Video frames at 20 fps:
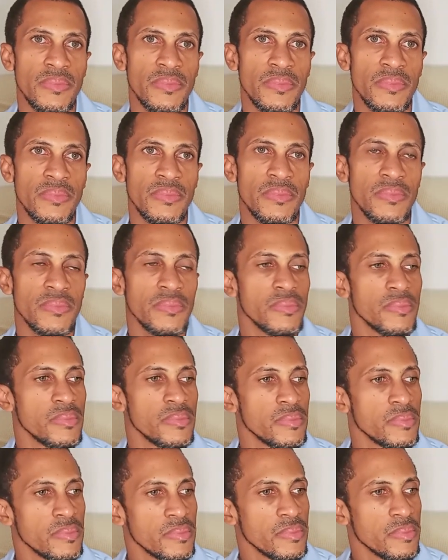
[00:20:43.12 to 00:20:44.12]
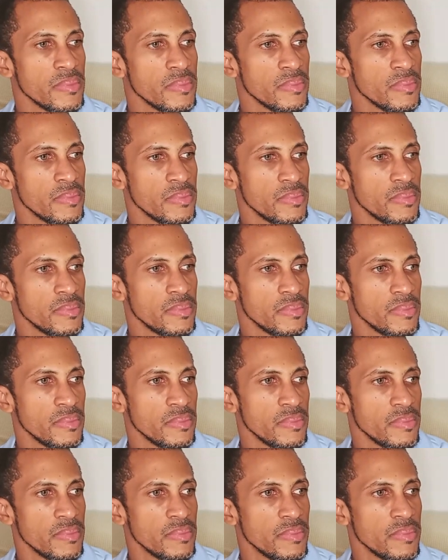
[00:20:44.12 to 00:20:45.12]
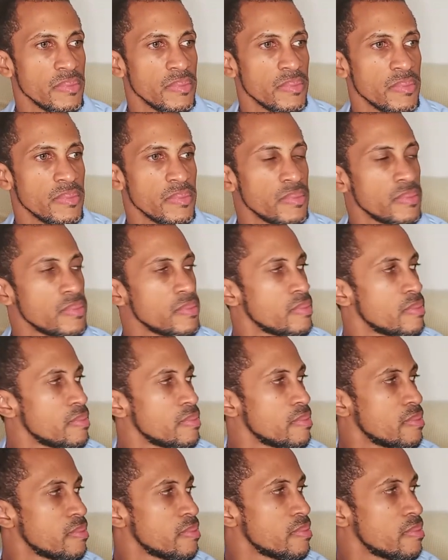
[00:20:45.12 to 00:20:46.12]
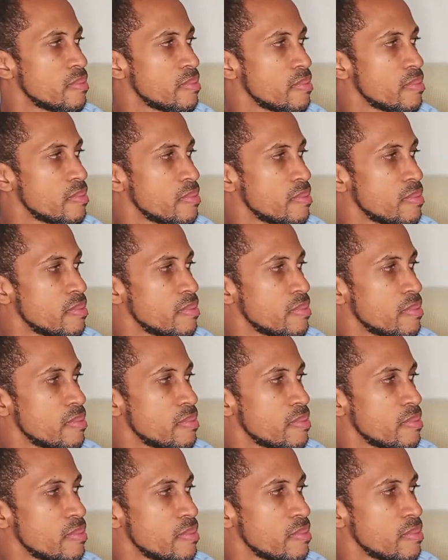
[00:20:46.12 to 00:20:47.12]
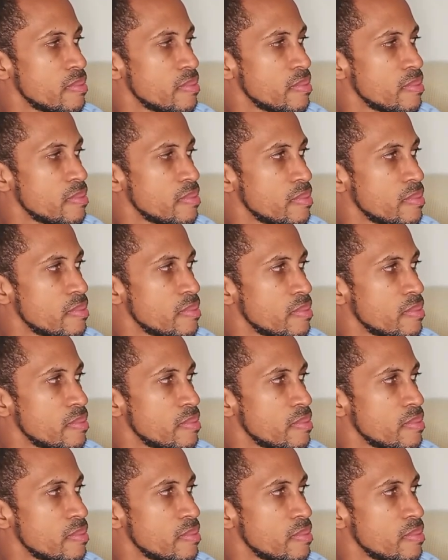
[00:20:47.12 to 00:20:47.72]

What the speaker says: No words are spoken by the person on screen.